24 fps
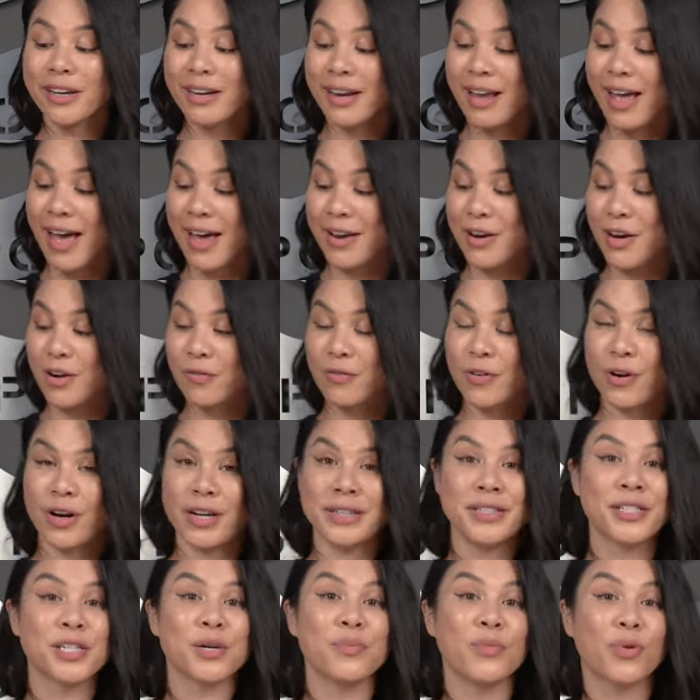we're gonna head over
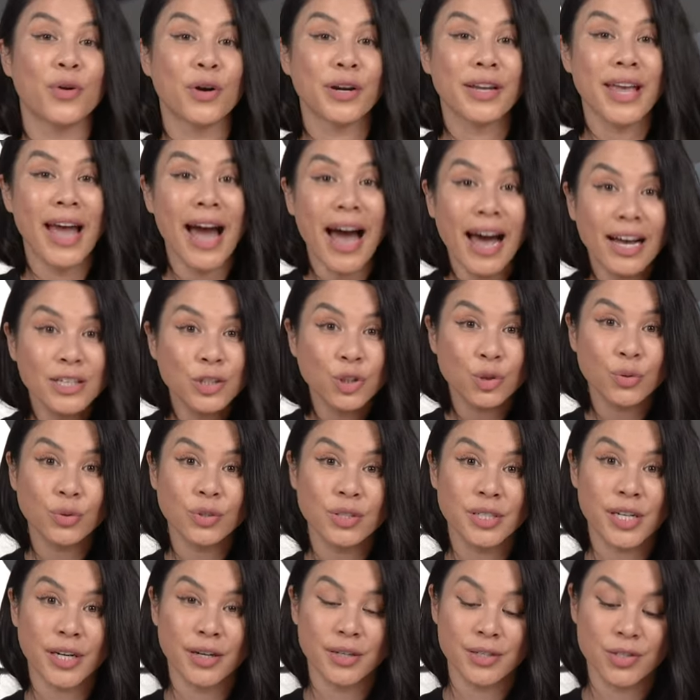into more
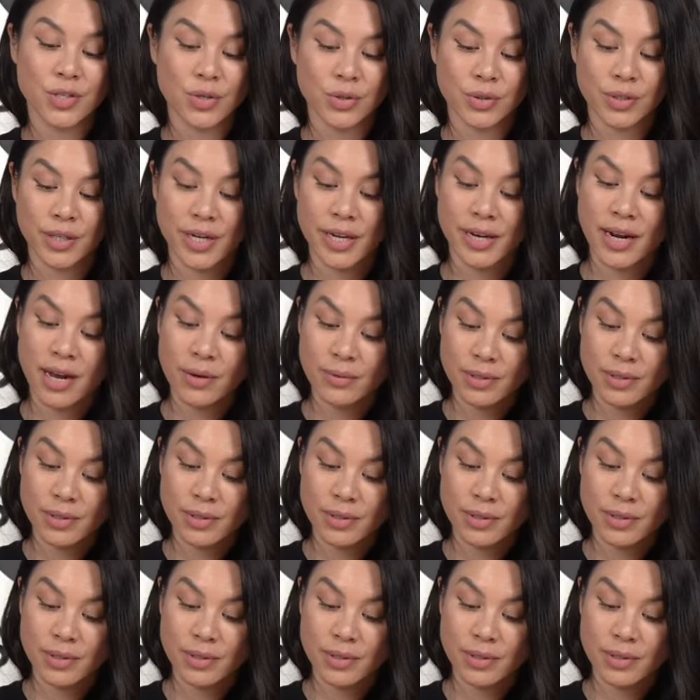casual territory,